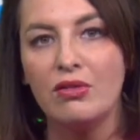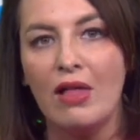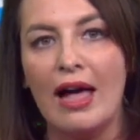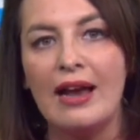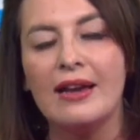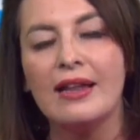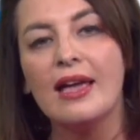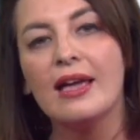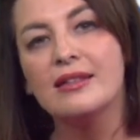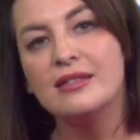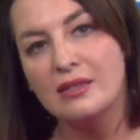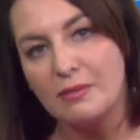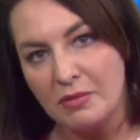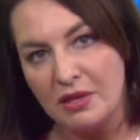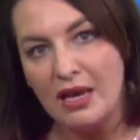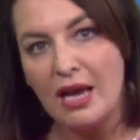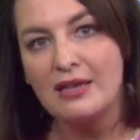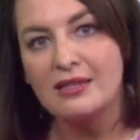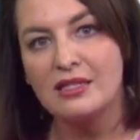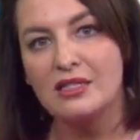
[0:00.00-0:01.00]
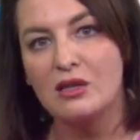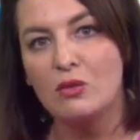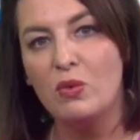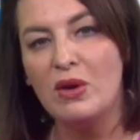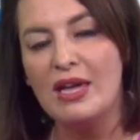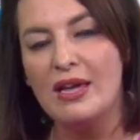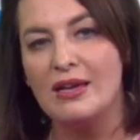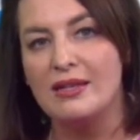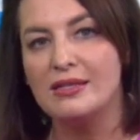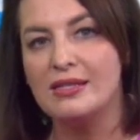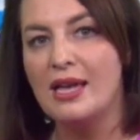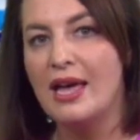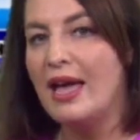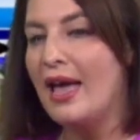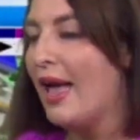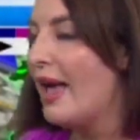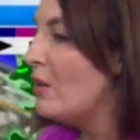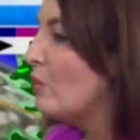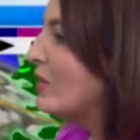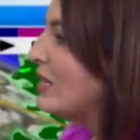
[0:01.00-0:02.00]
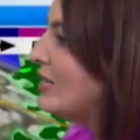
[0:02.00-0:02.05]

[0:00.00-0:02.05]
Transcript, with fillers: lightning, and some gusty winds. And we